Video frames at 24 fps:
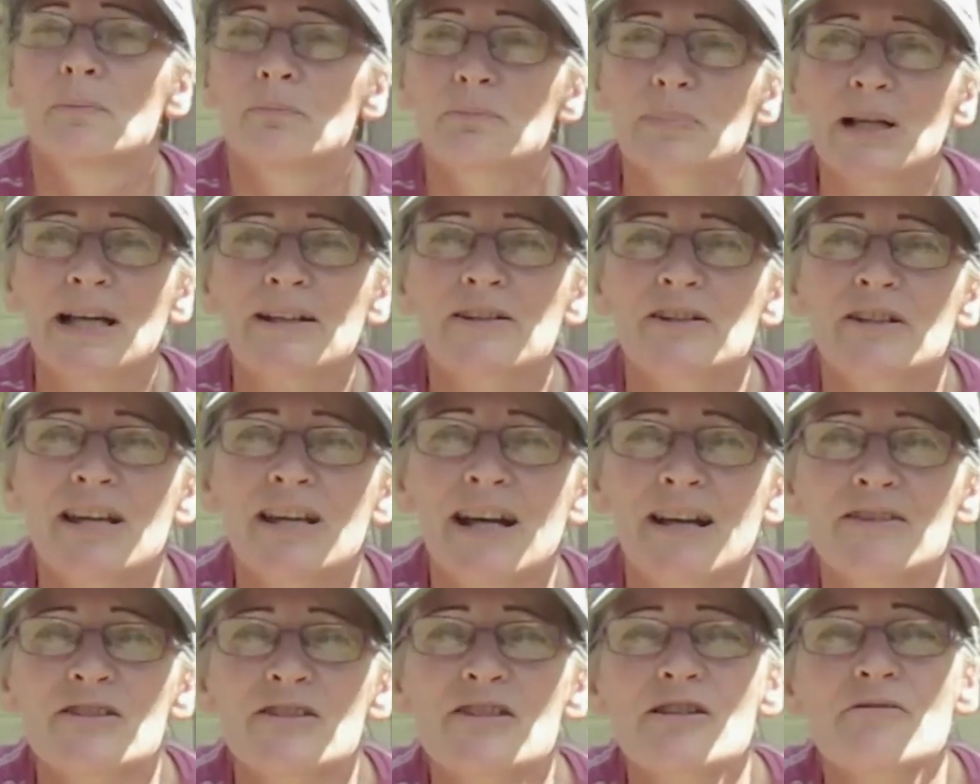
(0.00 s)
bladder
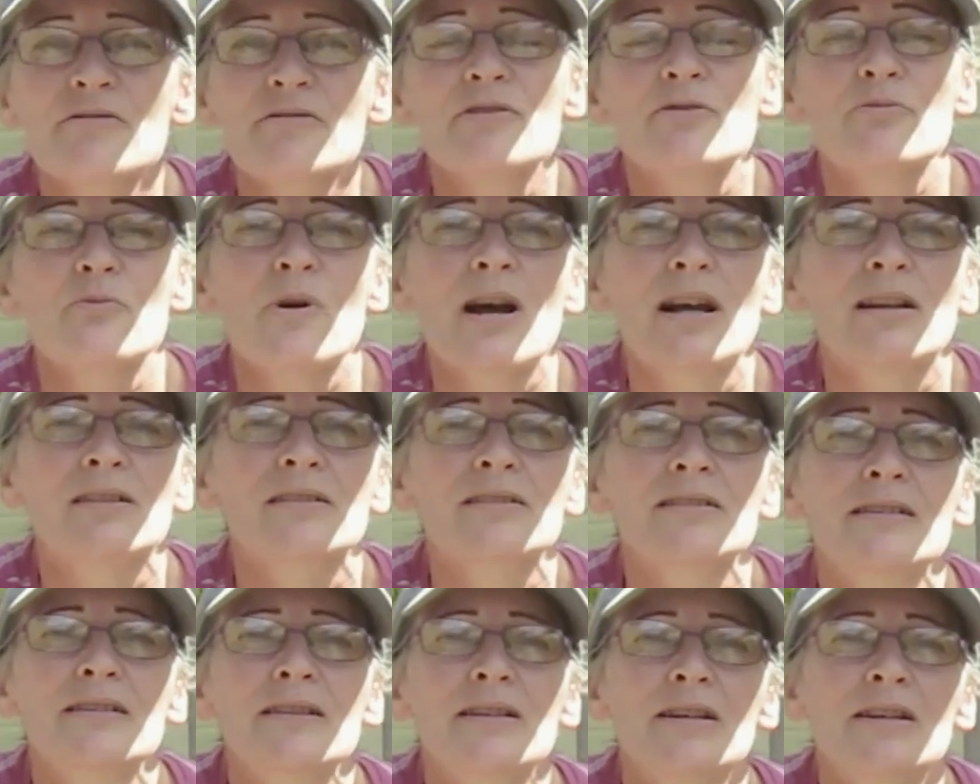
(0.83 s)
cancer as
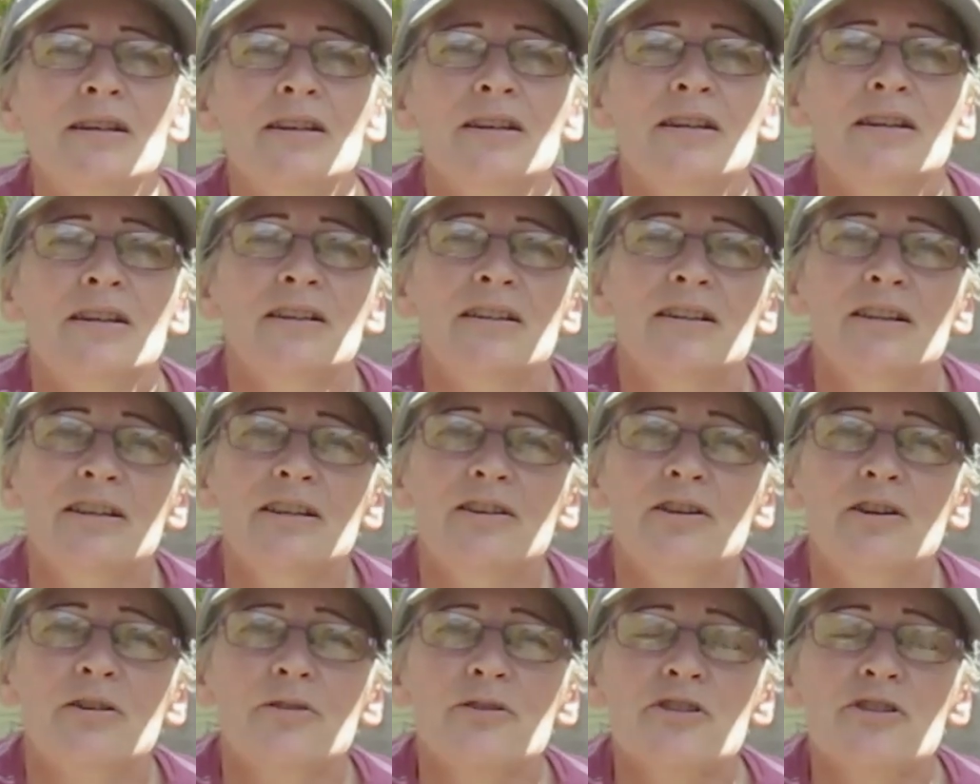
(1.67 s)
well, you
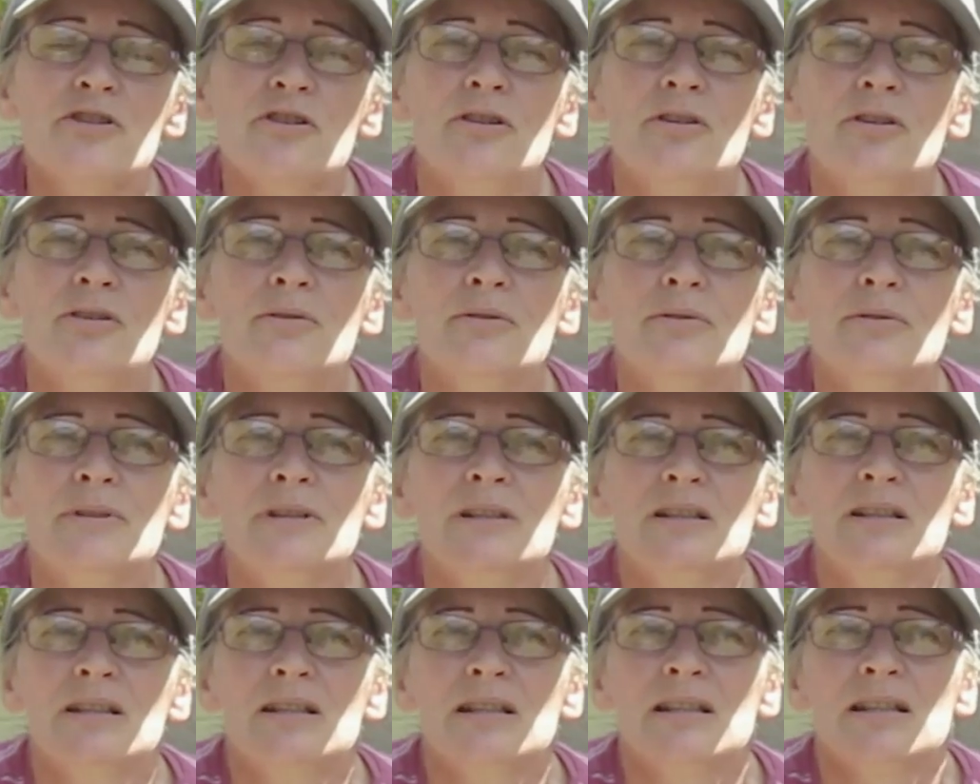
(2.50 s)
know, so
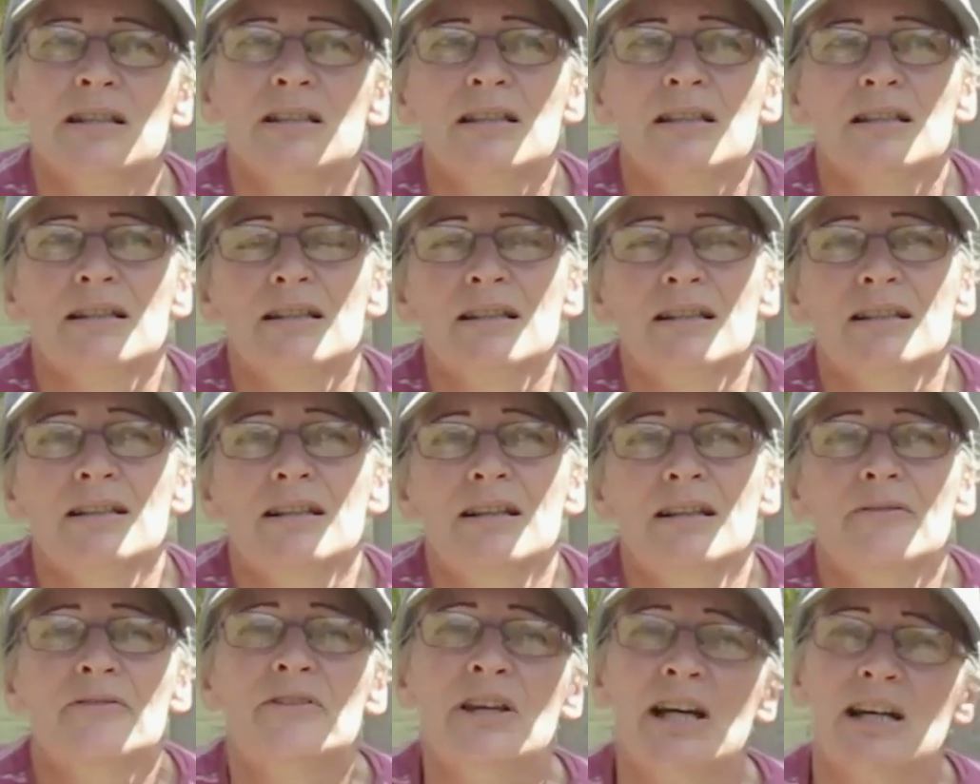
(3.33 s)

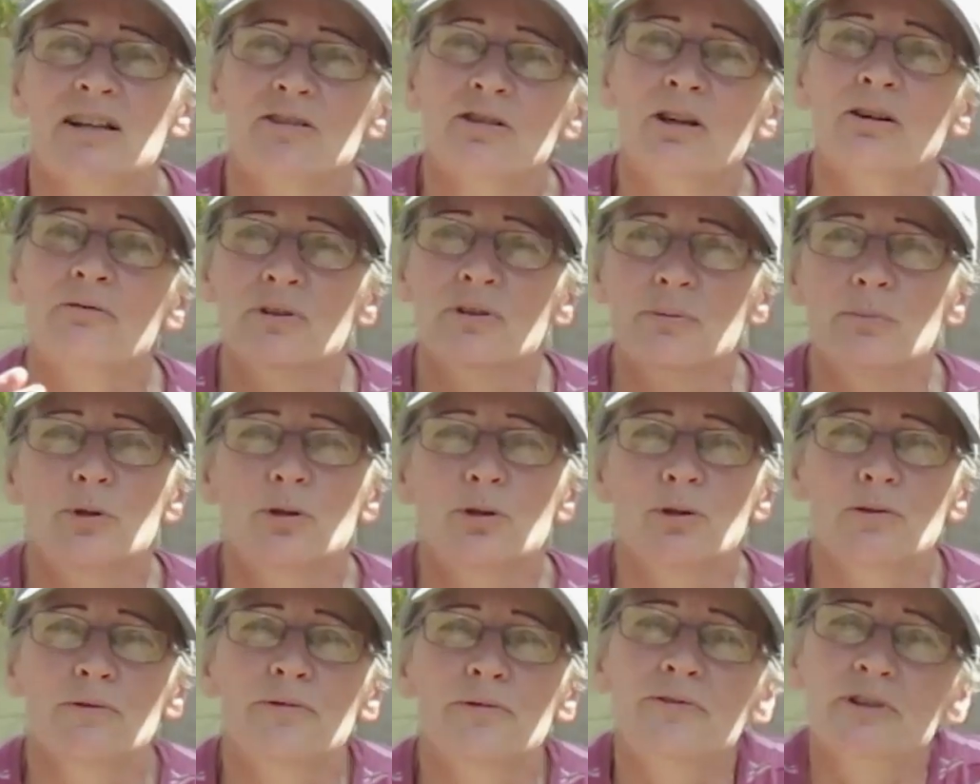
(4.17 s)
and that got
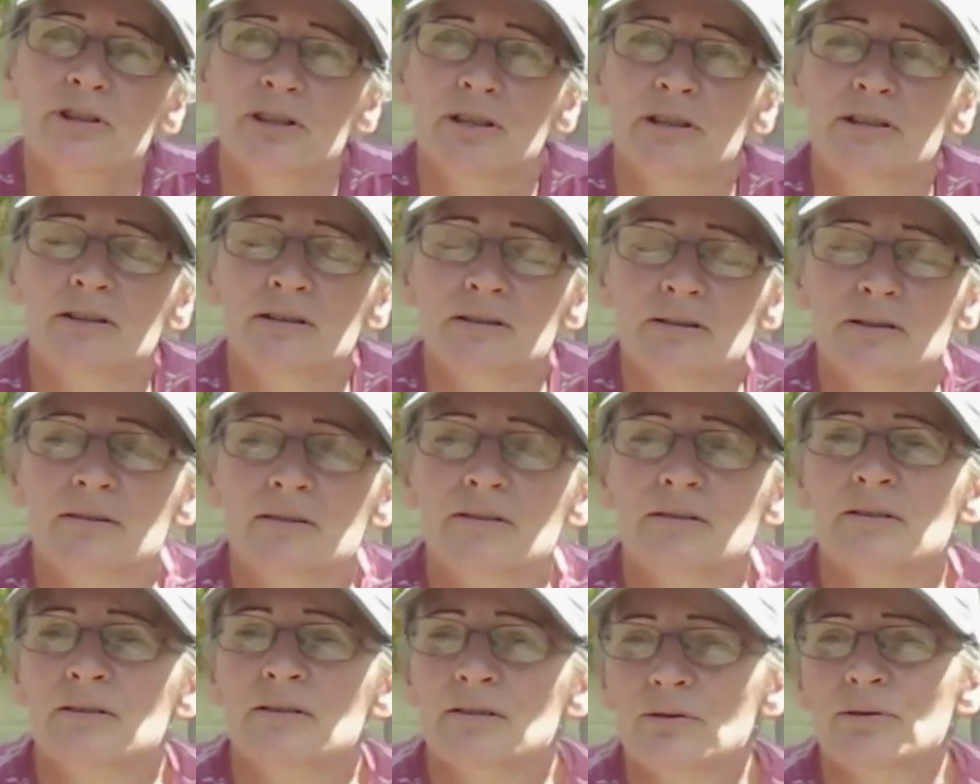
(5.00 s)
removed,
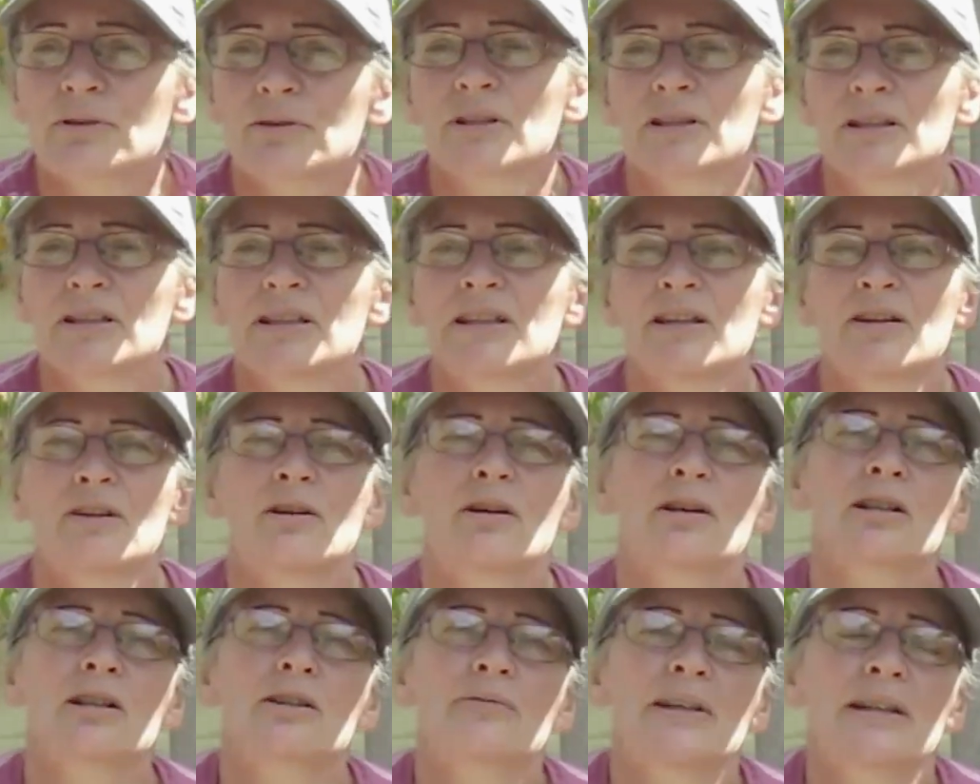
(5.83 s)
luckily,
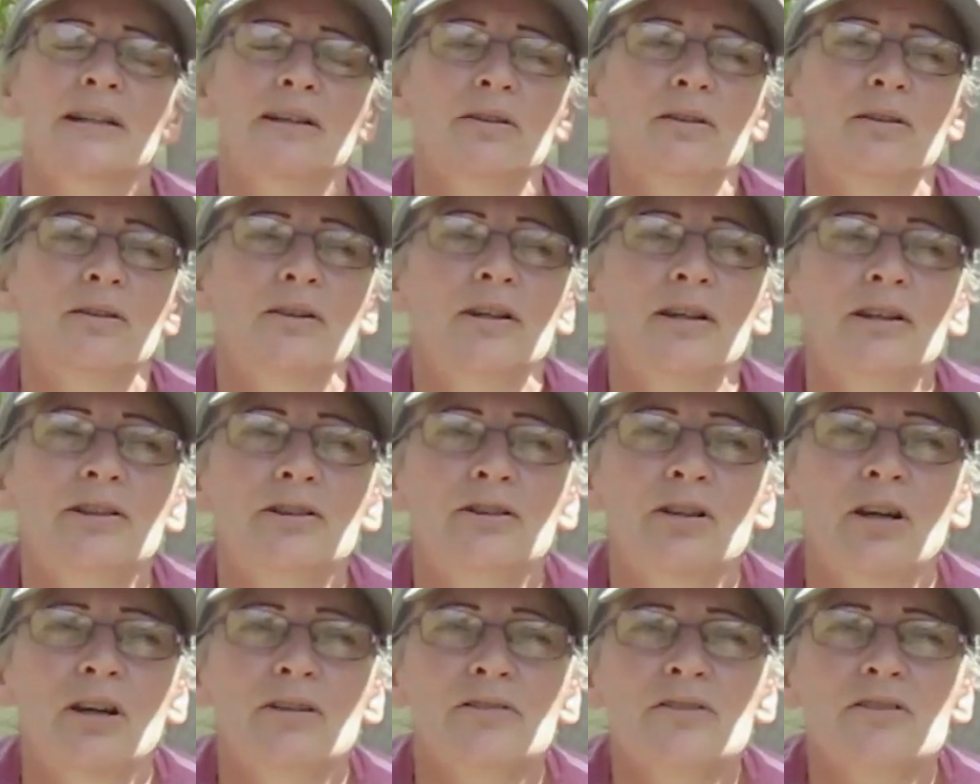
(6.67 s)
all of it
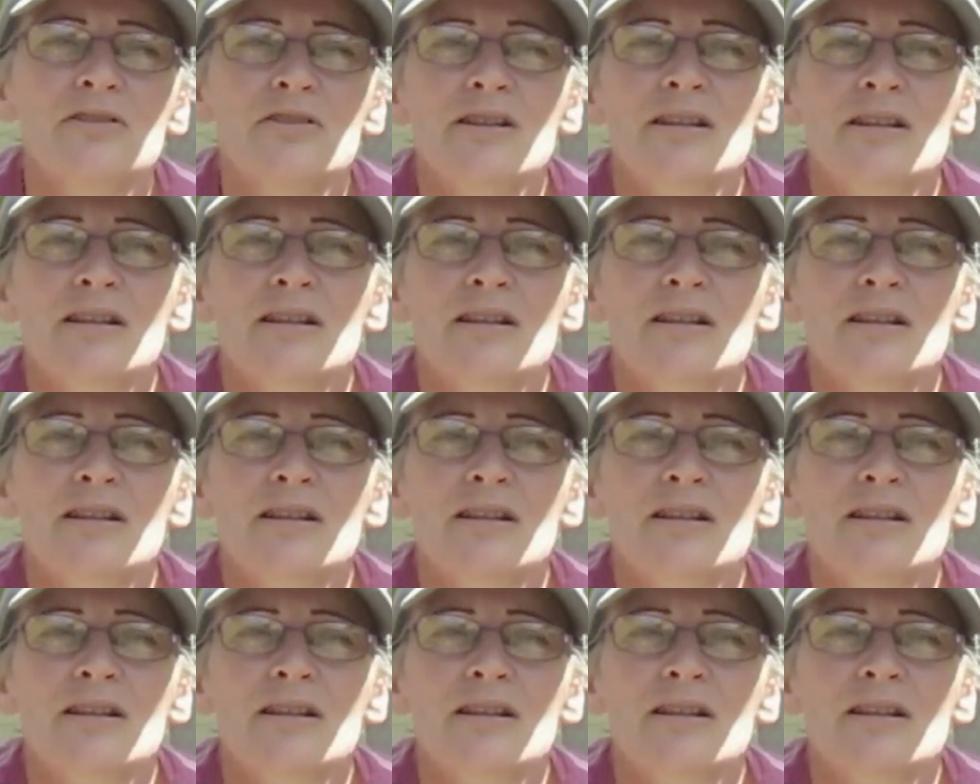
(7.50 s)
gone.